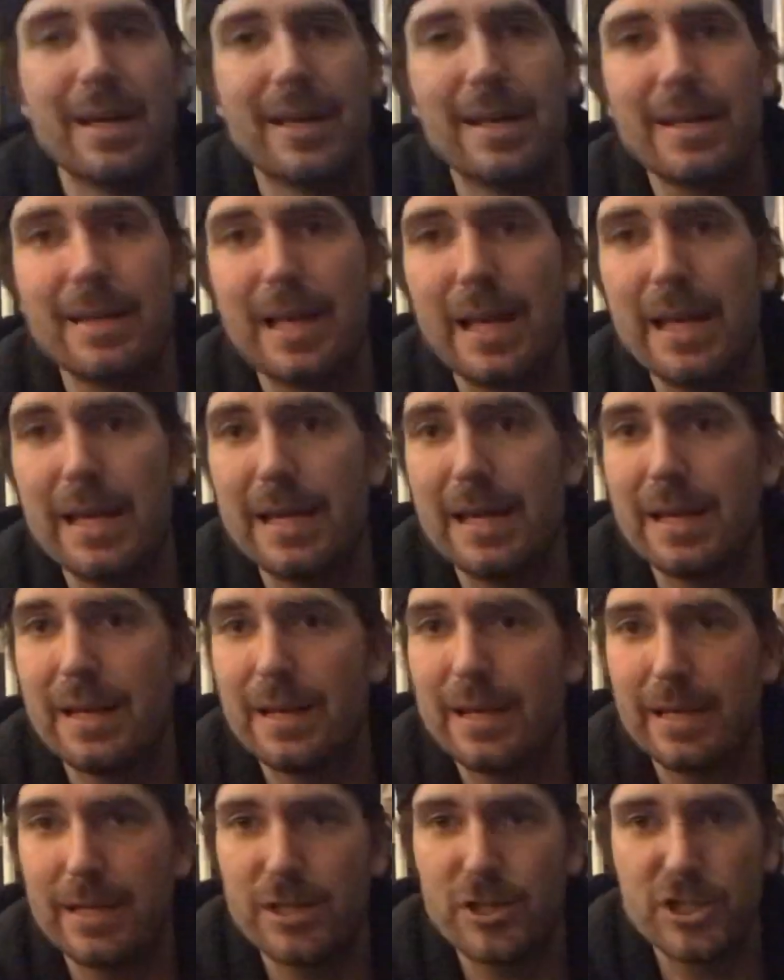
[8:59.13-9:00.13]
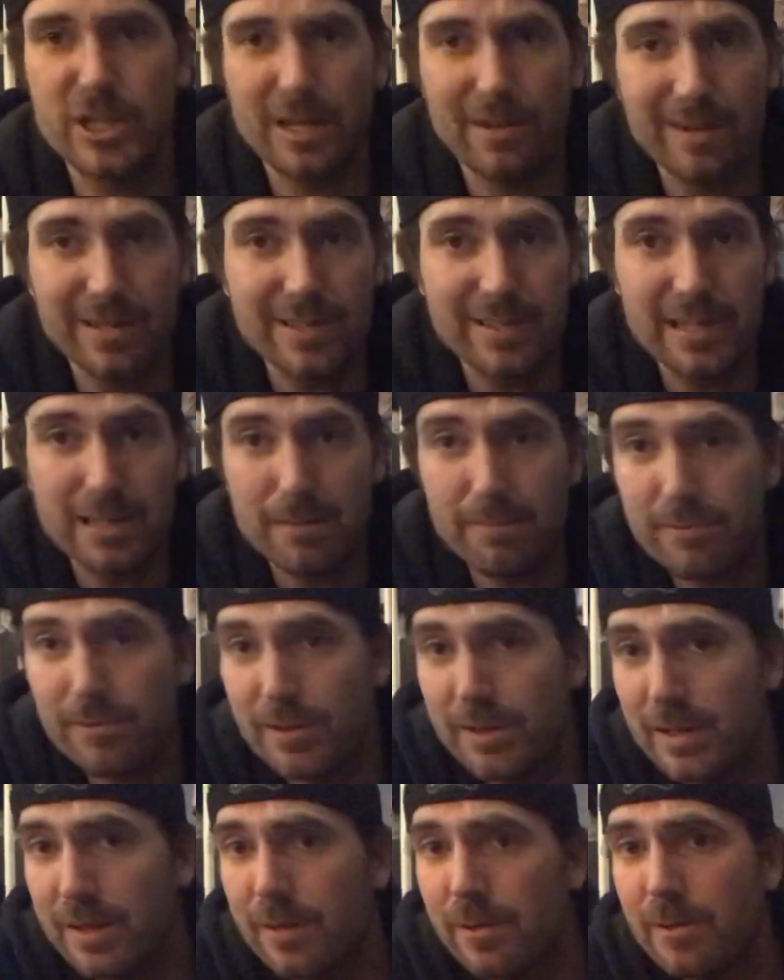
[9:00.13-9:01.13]
Now you got like a cheering team
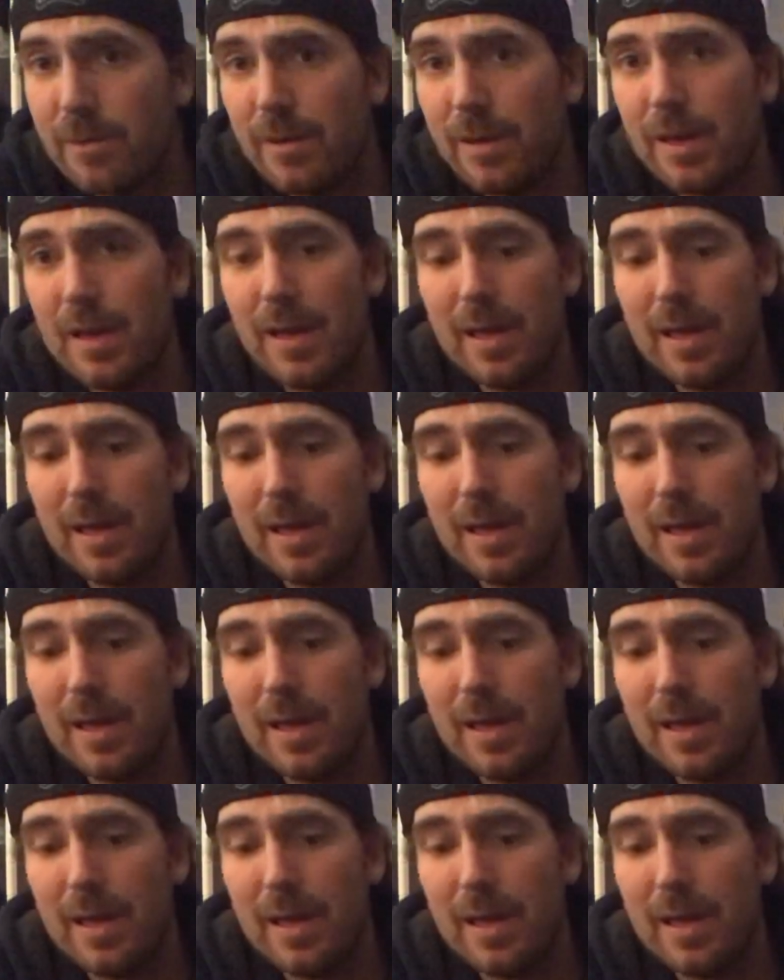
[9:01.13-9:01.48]
for you,